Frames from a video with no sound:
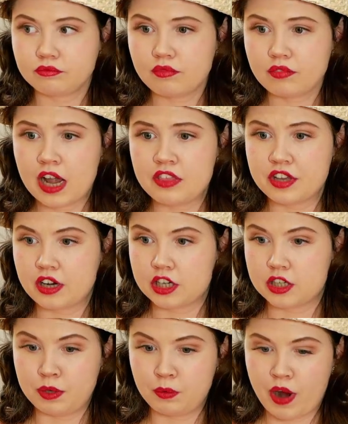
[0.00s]
And then I'd
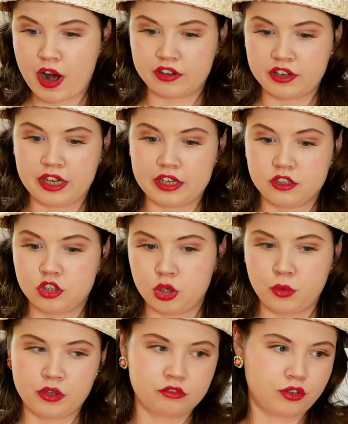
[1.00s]
be wearing it to
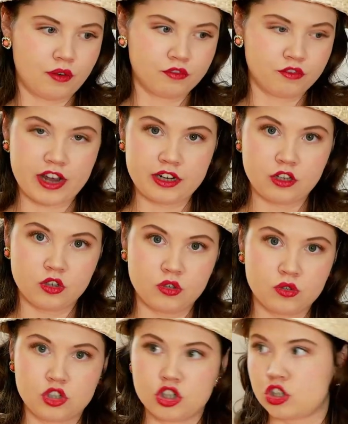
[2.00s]
and from
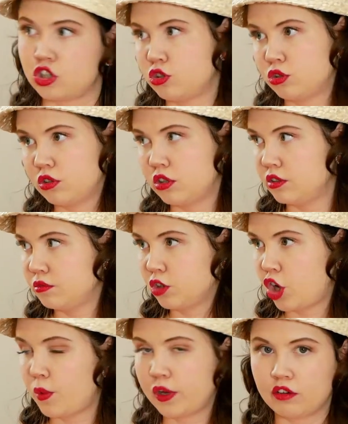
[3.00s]
venues, just to, uh,
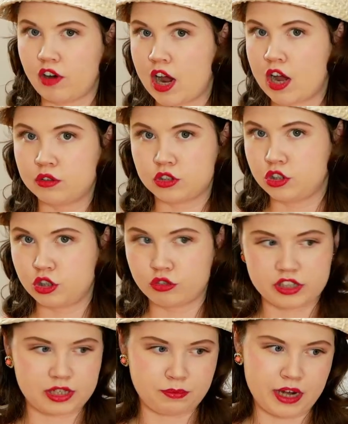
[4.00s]
going around
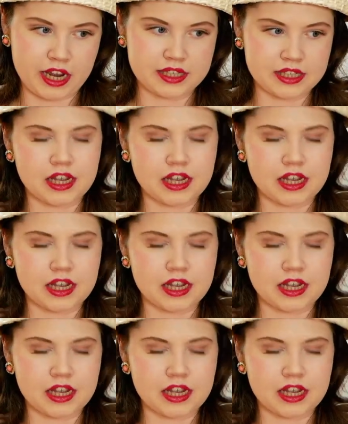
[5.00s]
touristy places.